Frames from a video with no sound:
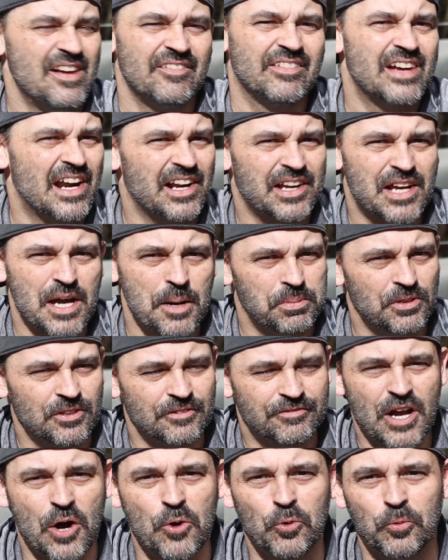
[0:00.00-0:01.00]
Got a couple
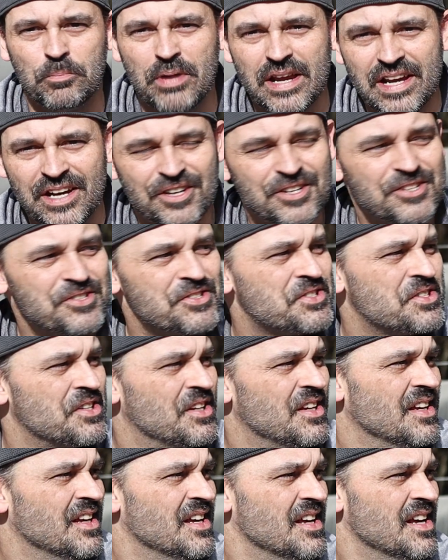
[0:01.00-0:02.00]
of cold beers.
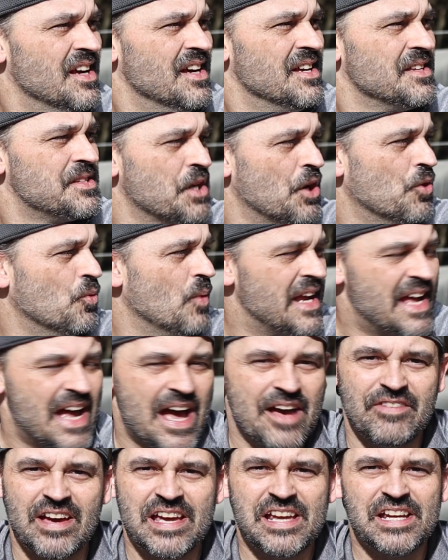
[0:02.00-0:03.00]
So we
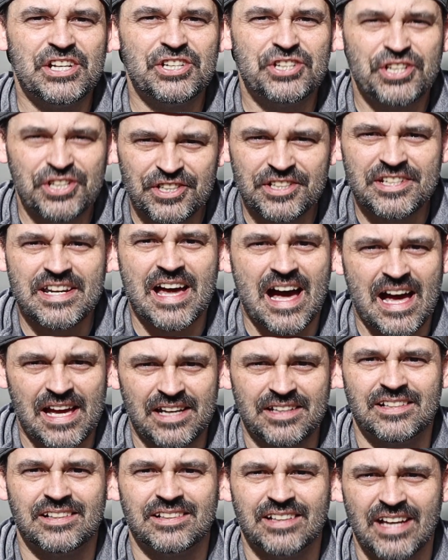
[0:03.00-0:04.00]
have a good night
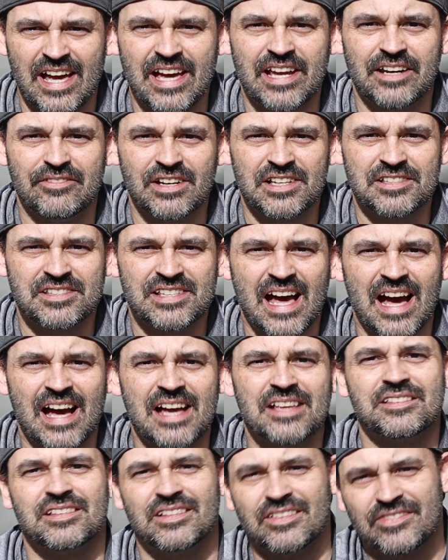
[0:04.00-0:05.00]
ahead of us,
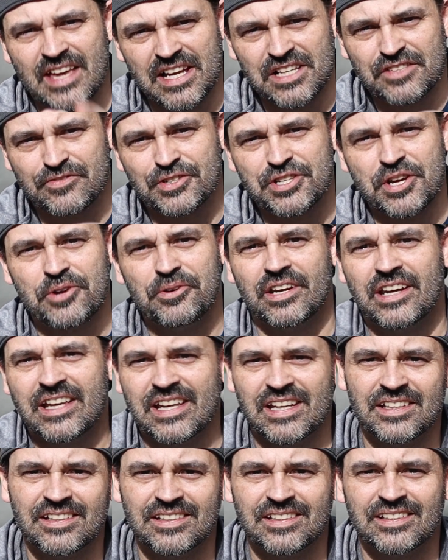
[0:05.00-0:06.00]
guys. Thanks for tuning
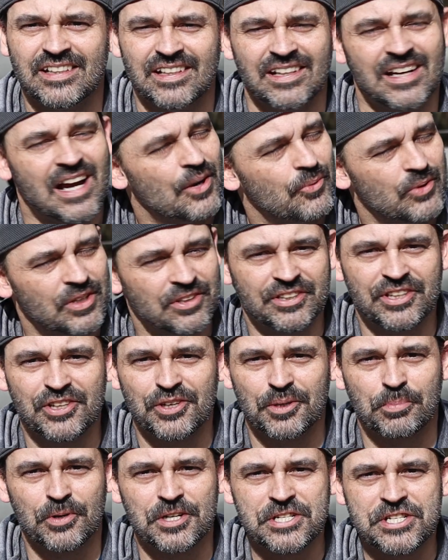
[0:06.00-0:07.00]
in. I really do
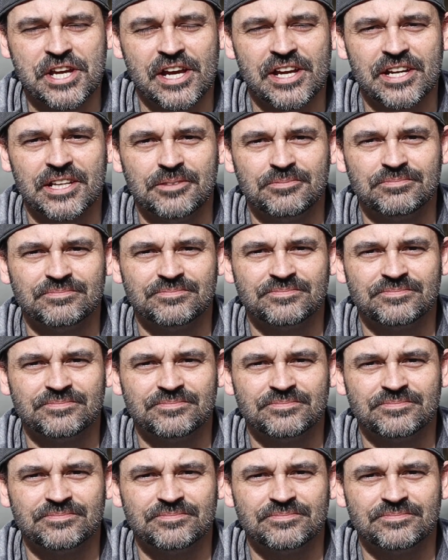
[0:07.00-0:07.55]
appreciate it.